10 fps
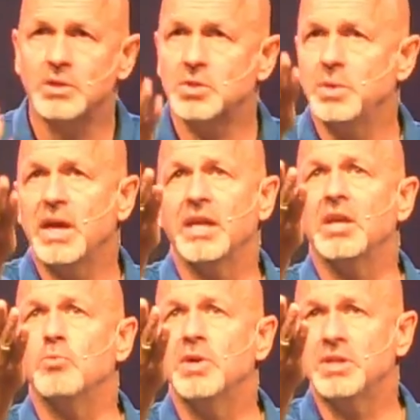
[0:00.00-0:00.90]
So we got to
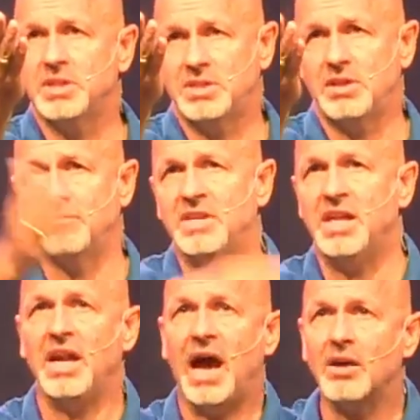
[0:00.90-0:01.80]
get rid of this stuff.
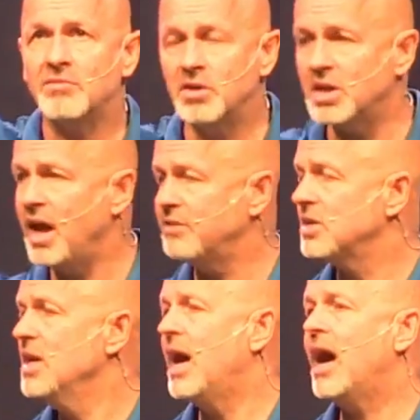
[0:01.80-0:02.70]
Get it out of our
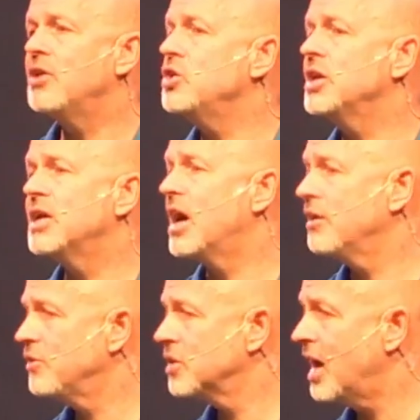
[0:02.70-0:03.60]
lives. How do you get it
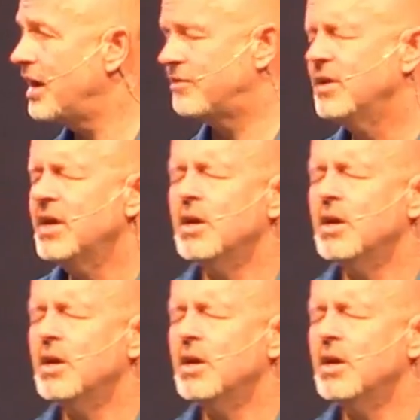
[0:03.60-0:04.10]
out of your life?